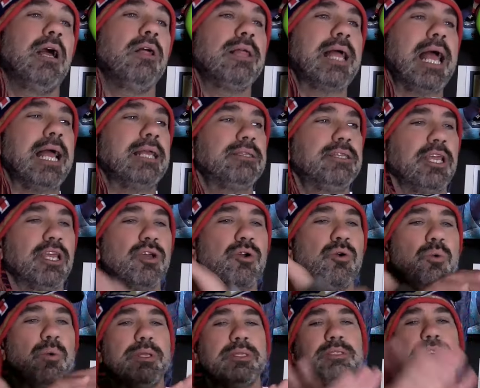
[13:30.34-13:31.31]
had the
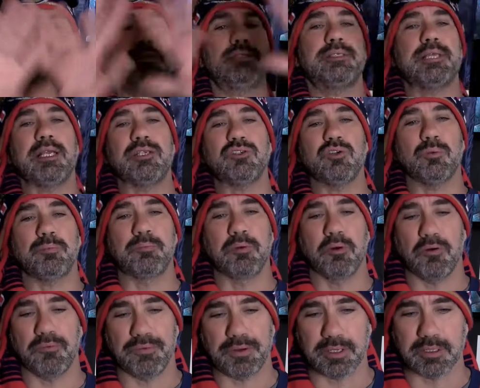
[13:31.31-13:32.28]
quintessential
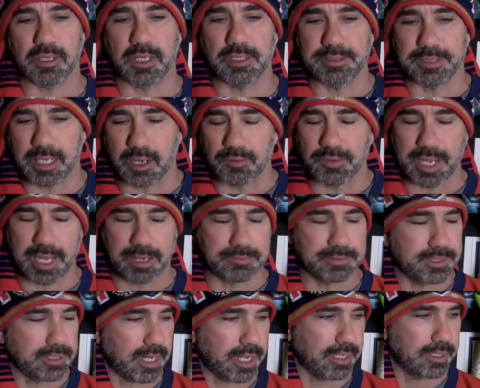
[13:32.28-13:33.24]
perfect Lundell game
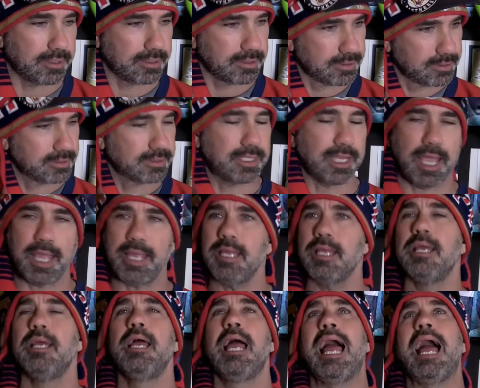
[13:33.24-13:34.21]
today. Okay?
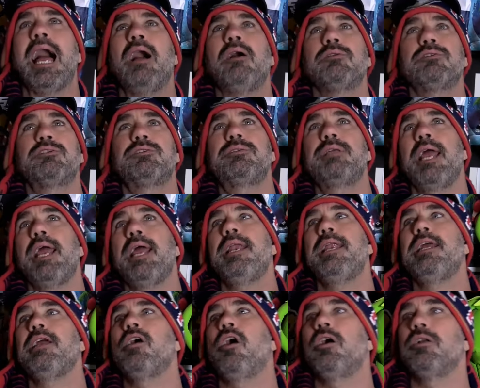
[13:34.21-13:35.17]

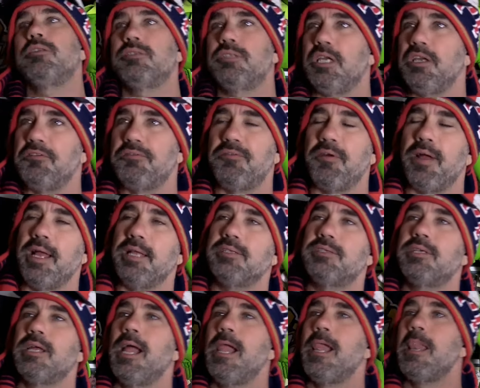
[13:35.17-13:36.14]
Outstanding on
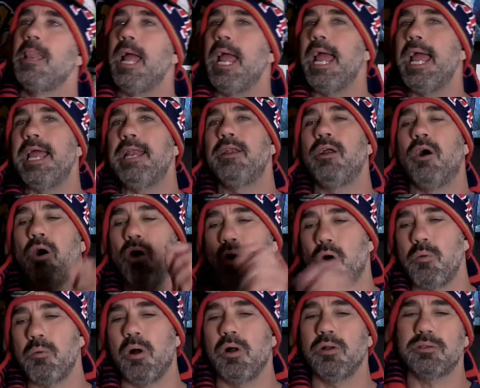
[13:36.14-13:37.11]
defense and
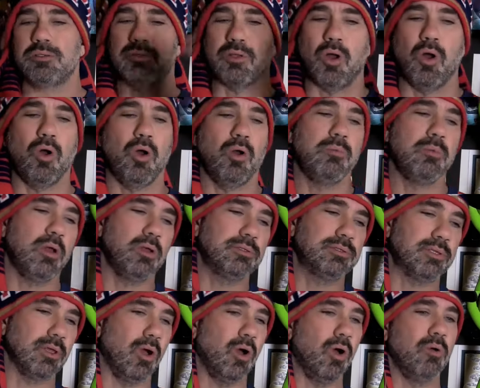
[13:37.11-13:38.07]

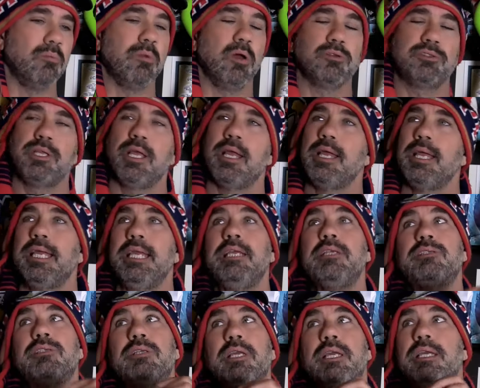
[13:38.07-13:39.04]
almost.
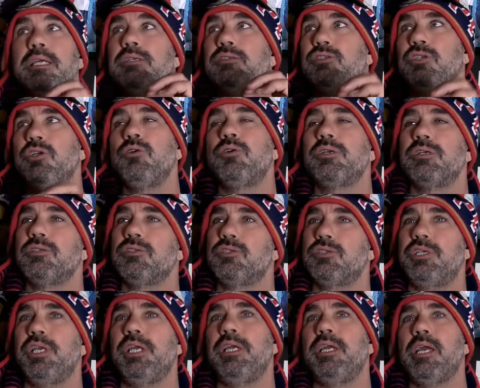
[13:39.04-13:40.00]
He's you can
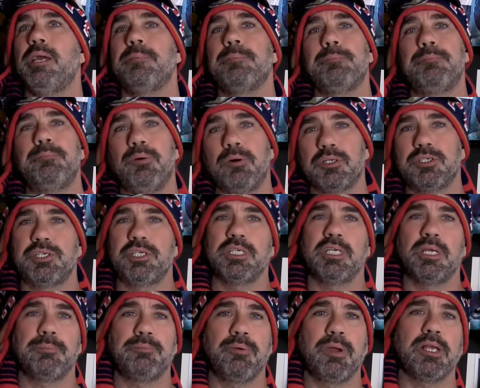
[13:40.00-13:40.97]
see him
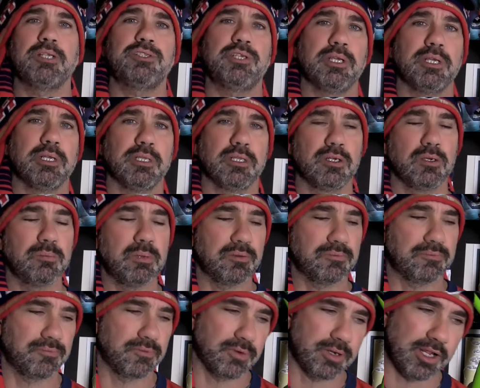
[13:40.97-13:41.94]
pushing and pressing a little
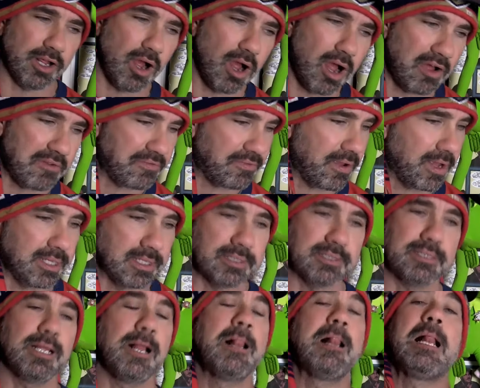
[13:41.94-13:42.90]
bit for the
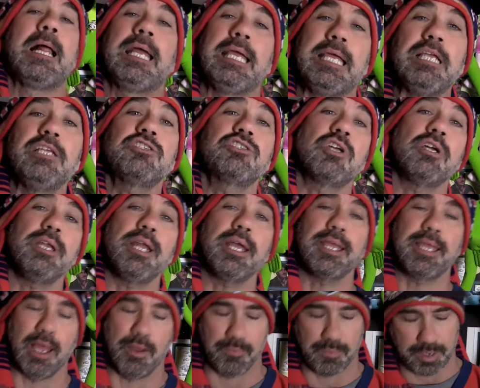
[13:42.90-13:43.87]
offense. He's going to
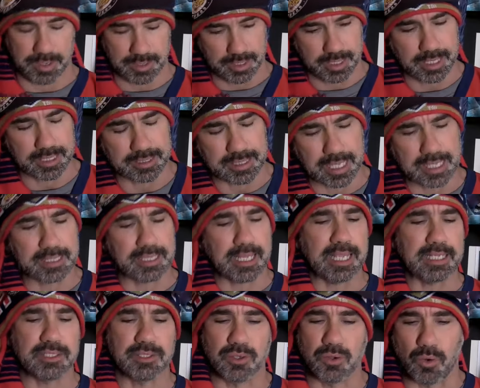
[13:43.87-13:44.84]
get one.
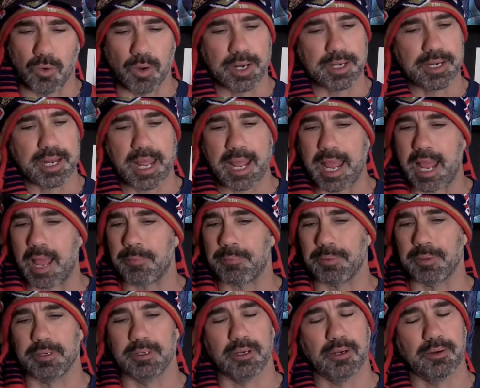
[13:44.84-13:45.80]
It's going to
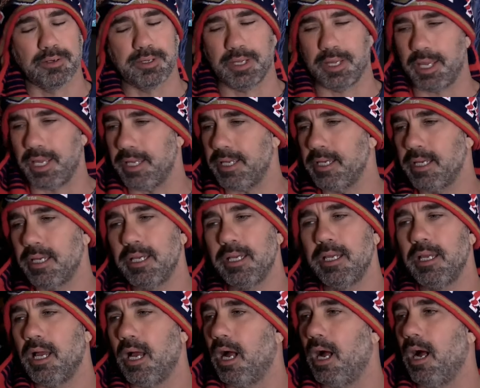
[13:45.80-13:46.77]
happen, okay?
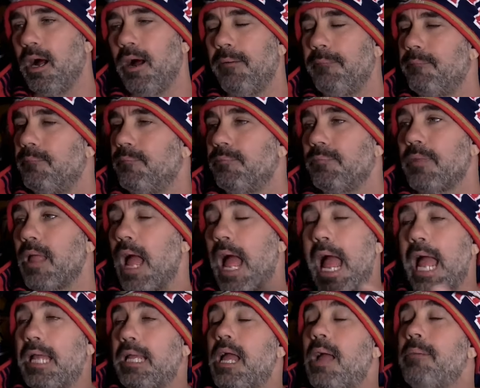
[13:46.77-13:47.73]
I don't
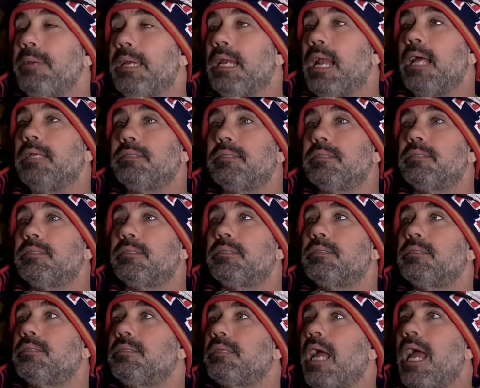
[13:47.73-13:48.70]

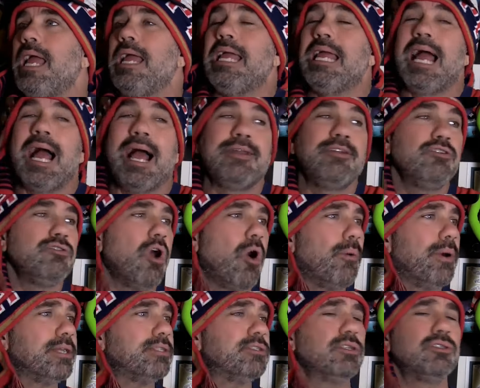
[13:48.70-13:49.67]
know
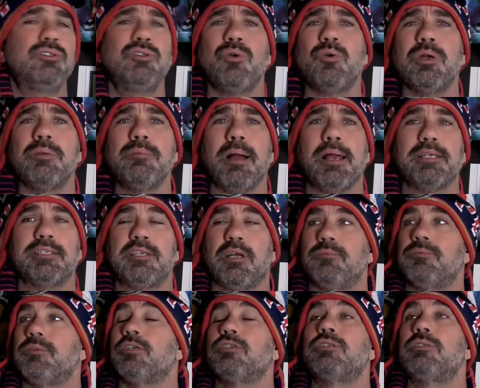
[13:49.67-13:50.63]
what to do with
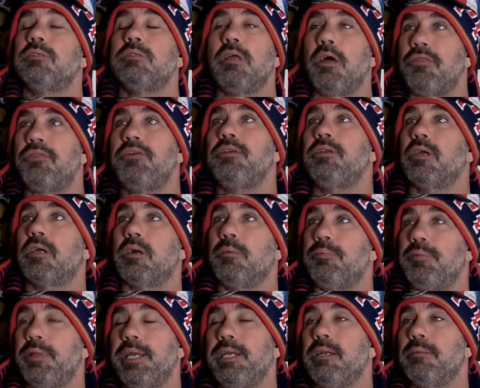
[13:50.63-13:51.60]
myself. There's nothing to
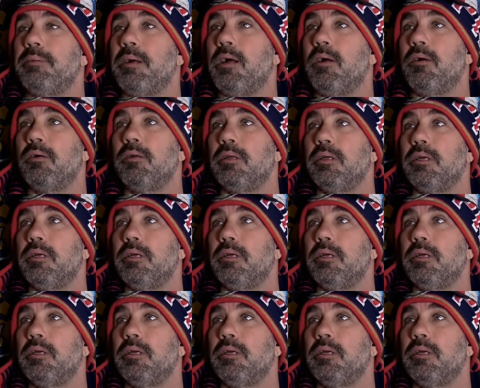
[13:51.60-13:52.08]
complain about.